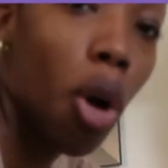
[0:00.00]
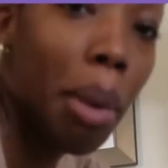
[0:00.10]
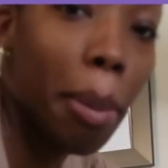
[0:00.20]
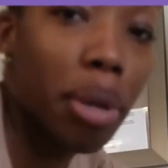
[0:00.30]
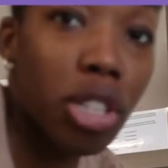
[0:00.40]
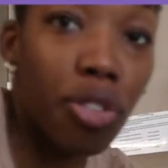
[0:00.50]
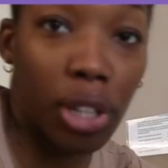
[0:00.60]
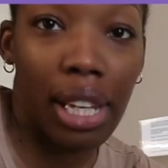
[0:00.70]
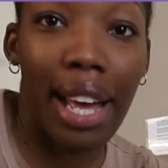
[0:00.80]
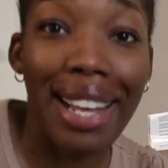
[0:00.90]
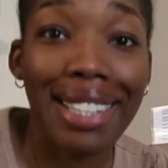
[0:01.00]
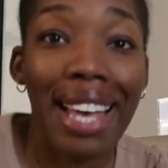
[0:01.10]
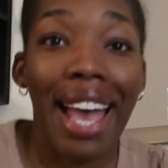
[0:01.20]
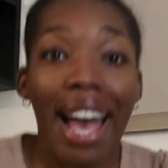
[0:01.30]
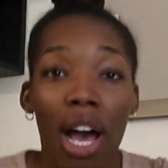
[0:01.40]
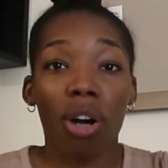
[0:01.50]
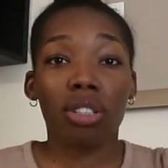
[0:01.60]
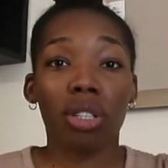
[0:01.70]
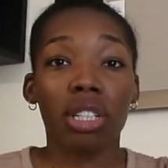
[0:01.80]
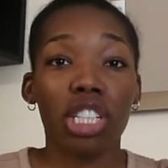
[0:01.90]
all my books for class, I
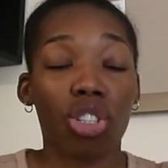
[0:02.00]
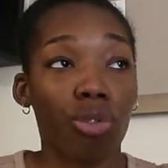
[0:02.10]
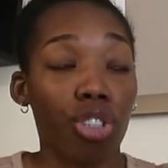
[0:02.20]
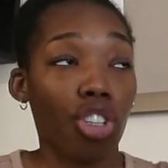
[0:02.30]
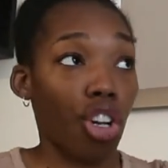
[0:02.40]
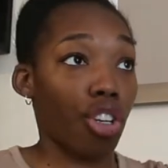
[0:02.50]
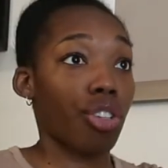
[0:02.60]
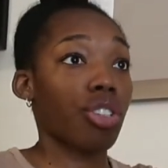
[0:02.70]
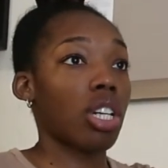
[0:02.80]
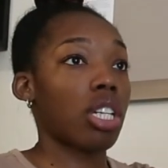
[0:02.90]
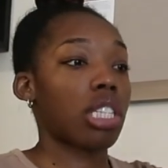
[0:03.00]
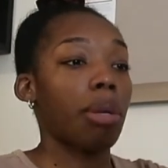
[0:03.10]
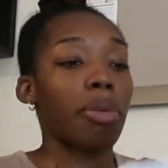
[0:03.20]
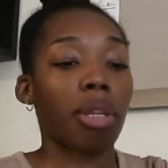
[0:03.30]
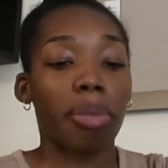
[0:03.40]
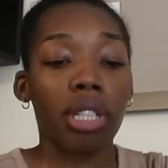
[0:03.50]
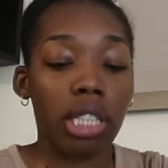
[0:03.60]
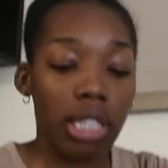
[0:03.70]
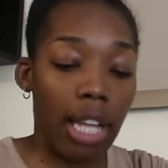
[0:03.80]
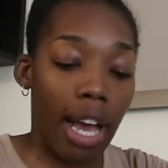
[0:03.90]
also need to return some of the
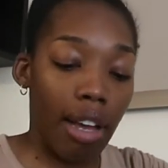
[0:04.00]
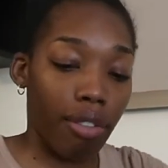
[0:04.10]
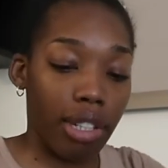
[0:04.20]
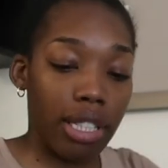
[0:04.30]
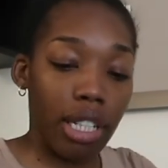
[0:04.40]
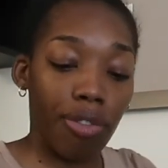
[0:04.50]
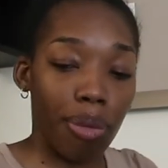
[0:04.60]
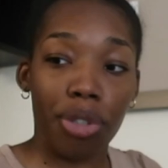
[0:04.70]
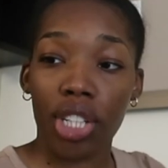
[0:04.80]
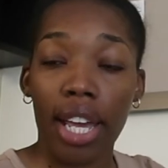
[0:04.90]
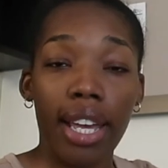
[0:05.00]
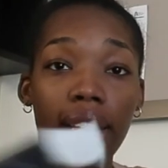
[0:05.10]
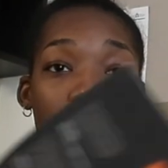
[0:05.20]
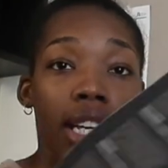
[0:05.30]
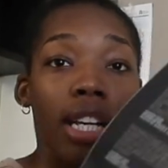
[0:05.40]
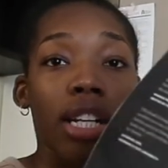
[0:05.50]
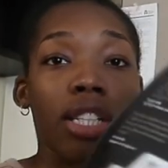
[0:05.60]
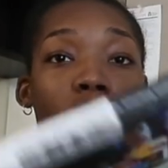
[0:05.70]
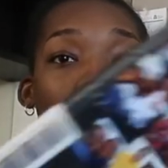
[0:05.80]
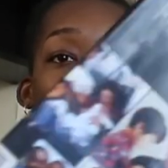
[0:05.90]
books that I rented from Chegg.
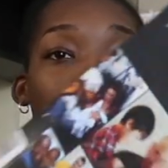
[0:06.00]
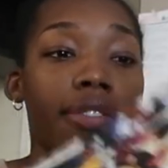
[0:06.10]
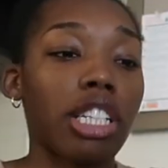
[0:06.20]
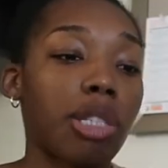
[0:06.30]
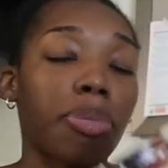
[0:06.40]
So I have this